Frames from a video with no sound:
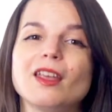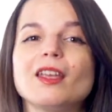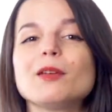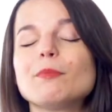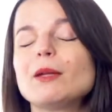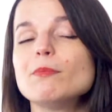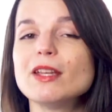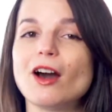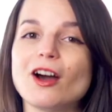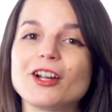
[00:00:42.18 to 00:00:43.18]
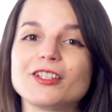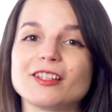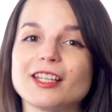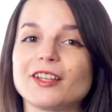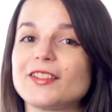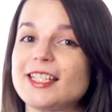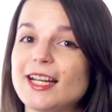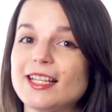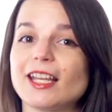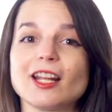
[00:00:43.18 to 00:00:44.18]
It might be hard to think of
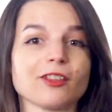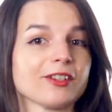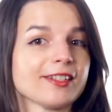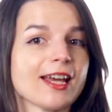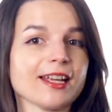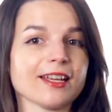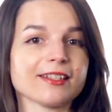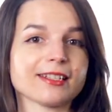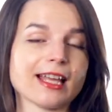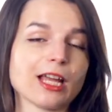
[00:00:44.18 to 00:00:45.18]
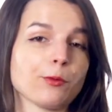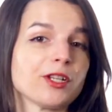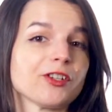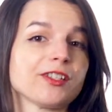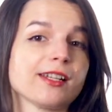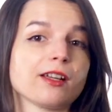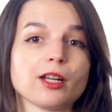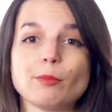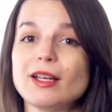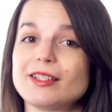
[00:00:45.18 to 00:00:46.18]
studying in other settings, like when you're sitting on
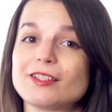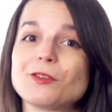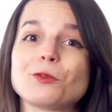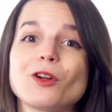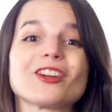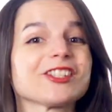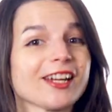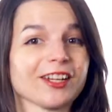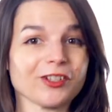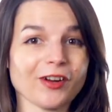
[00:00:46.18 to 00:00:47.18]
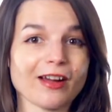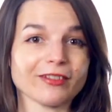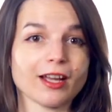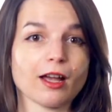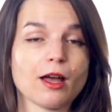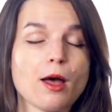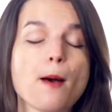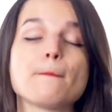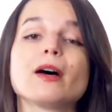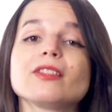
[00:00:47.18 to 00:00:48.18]
a bus or are stuck in traffic.
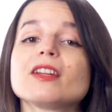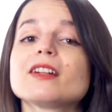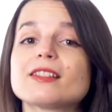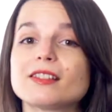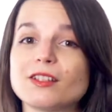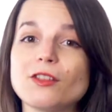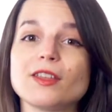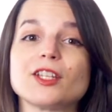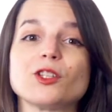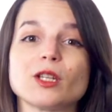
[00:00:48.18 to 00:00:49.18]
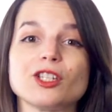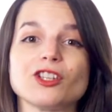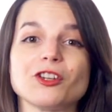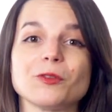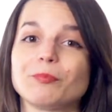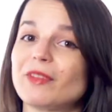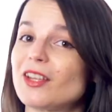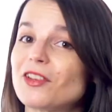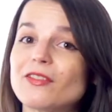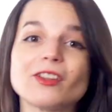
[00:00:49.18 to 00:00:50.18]
But there are still things you can do,
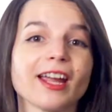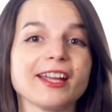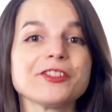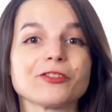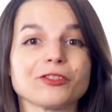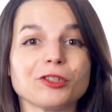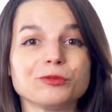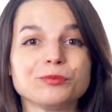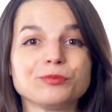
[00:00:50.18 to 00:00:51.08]
even if your hands are full.